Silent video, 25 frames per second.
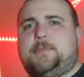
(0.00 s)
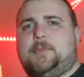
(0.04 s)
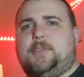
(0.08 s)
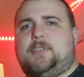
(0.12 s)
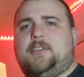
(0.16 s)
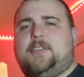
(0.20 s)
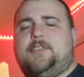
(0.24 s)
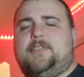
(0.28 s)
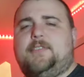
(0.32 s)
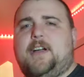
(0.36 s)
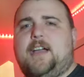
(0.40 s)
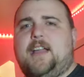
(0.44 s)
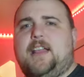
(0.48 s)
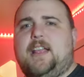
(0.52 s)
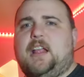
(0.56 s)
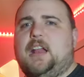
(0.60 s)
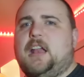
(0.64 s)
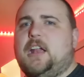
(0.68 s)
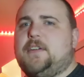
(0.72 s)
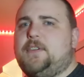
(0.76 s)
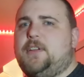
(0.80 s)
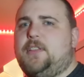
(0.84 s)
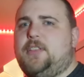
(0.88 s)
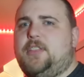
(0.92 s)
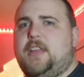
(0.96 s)
with the fighting and
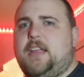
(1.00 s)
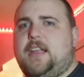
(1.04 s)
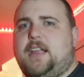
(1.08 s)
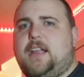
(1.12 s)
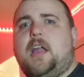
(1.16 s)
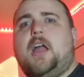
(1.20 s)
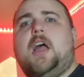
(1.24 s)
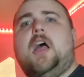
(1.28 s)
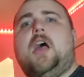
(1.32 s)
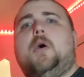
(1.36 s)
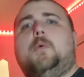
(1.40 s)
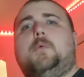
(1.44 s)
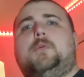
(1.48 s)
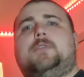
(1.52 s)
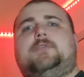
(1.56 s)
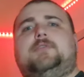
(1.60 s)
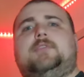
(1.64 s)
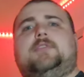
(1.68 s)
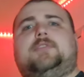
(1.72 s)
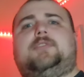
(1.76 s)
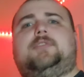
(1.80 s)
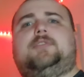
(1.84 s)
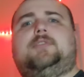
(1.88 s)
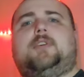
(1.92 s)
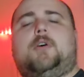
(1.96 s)
everything was
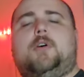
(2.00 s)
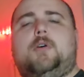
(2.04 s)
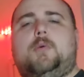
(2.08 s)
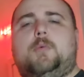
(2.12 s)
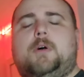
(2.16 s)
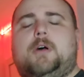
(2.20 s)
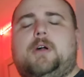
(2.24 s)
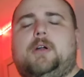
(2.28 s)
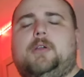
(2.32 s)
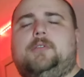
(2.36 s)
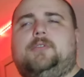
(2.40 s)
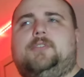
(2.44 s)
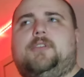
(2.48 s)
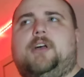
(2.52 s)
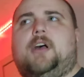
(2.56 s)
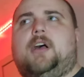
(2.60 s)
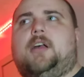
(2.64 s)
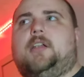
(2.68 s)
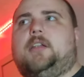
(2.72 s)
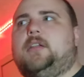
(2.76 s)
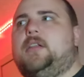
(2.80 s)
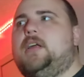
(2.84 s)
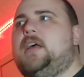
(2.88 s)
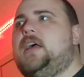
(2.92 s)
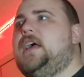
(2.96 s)
just so well
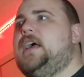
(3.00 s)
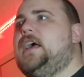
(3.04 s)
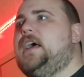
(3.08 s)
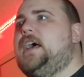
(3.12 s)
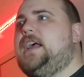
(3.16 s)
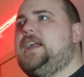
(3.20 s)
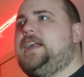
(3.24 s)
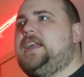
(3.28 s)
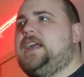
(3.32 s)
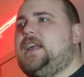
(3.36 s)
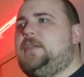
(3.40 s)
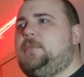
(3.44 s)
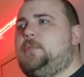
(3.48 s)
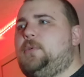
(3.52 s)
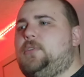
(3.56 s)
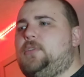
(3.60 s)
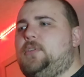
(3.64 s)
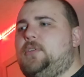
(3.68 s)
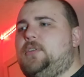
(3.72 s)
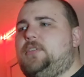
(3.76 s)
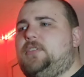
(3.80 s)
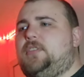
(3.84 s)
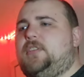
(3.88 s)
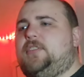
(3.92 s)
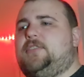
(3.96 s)
done. Again, whether
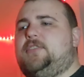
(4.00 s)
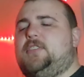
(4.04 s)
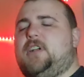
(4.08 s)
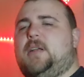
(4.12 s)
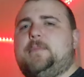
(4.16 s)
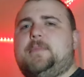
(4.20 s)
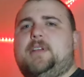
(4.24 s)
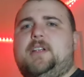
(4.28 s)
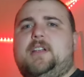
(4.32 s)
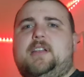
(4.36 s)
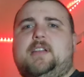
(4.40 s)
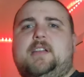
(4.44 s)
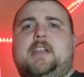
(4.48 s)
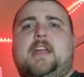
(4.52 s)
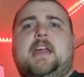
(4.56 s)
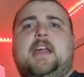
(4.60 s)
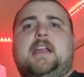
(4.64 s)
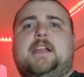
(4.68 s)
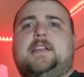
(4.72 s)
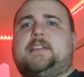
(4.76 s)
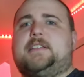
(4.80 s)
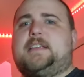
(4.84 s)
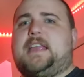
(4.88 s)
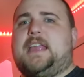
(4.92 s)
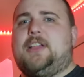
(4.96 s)
it's the Fremen
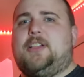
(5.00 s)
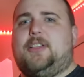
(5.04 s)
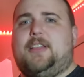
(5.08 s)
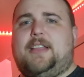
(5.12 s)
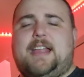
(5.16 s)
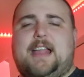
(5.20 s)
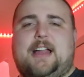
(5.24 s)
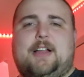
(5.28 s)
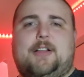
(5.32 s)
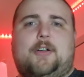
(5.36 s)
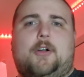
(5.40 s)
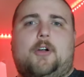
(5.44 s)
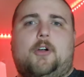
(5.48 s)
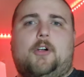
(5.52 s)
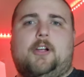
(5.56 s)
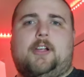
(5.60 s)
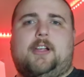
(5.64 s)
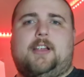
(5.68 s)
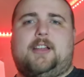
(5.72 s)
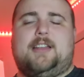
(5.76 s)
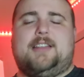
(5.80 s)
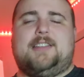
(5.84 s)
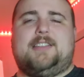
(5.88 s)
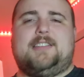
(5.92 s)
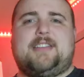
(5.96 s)
killing out
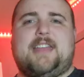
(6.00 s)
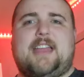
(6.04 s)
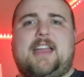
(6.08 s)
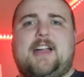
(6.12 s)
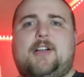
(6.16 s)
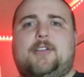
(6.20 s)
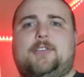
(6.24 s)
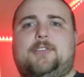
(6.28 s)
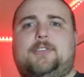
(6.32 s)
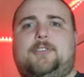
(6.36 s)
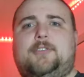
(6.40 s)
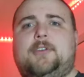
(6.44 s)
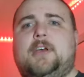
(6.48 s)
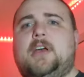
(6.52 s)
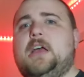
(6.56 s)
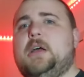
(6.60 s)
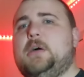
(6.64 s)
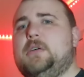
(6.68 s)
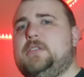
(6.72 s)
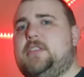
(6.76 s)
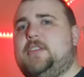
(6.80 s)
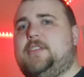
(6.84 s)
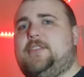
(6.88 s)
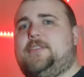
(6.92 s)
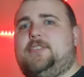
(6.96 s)
Harkonnen scouts,
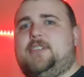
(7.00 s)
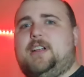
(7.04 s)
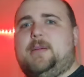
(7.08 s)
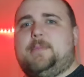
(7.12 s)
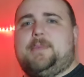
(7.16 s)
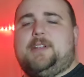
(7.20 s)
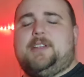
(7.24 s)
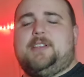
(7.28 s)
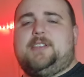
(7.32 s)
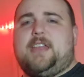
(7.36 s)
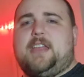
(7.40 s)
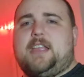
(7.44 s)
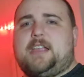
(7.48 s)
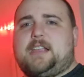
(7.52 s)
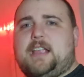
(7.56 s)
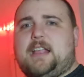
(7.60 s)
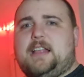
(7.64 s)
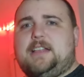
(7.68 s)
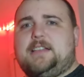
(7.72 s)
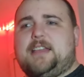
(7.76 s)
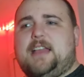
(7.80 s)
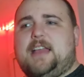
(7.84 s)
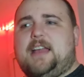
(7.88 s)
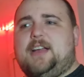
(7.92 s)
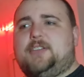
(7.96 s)
the Fremen taking
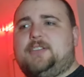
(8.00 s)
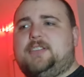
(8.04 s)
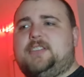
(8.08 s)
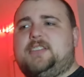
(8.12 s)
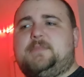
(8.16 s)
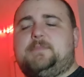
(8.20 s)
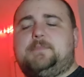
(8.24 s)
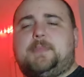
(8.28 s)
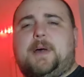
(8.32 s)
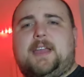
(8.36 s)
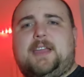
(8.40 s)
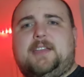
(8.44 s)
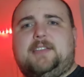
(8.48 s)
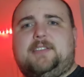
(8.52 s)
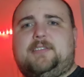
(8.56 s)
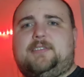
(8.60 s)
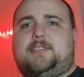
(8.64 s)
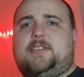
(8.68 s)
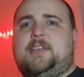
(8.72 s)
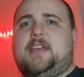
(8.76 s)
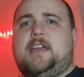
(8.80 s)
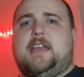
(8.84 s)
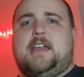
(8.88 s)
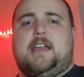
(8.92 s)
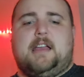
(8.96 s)
down spice
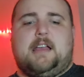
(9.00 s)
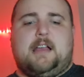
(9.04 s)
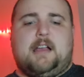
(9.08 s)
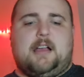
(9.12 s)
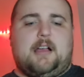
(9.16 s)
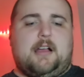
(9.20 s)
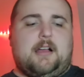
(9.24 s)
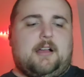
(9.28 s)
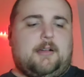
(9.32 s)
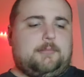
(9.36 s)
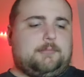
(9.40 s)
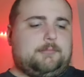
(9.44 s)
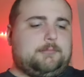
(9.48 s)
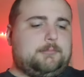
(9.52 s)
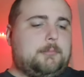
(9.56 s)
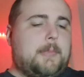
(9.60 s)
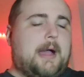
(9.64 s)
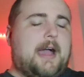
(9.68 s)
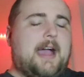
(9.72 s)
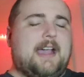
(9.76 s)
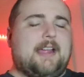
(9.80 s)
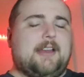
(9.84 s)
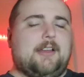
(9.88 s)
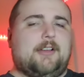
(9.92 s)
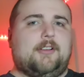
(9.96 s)

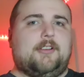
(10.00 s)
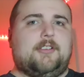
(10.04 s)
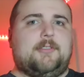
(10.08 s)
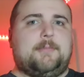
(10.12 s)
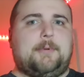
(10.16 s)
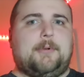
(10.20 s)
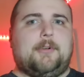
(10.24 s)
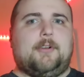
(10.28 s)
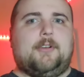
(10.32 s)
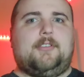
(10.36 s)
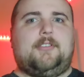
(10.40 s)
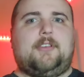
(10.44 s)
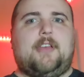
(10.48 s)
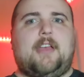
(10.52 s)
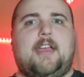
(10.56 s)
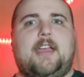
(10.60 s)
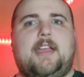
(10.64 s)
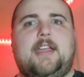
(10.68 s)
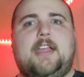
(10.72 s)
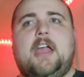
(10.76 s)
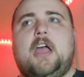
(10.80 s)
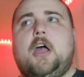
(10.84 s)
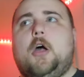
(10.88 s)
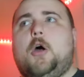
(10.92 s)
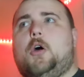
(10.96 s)
miners per
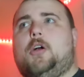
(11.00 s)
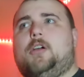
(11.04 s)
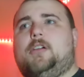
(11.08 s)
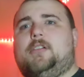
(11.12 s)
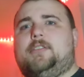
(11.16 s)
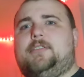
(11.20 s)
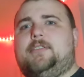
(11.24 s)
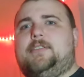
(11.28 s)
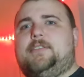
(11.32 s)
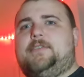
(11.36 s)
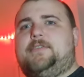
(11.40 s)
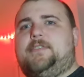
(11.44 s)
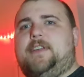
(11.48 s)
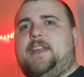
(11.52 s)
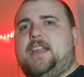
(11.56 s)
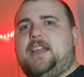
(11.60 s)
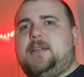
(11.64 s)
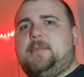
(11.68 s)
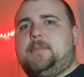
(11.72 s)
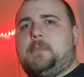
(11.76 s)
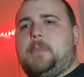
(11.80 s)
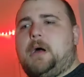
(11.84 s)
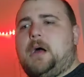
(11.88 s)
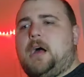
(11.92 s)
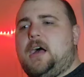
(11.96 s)
se, or Fade
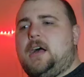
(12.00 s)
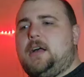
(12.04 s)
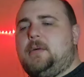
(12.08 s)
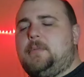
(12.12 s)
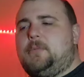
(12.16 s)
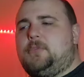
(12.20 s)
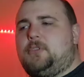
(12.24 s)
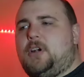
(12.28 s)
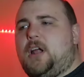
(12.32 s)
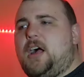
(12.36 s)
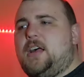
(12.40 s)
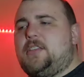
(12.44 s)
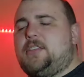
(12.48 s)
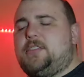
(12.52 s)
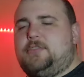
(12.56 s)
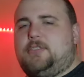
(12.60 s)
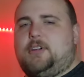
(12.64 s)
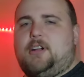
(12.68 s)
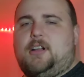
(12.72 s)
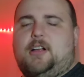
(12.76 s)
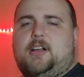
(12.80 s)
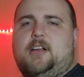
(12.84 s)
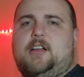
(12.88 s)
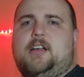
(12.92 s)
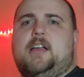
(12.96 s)

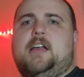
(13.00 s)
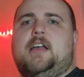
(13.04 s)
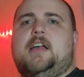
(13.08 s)
Rothra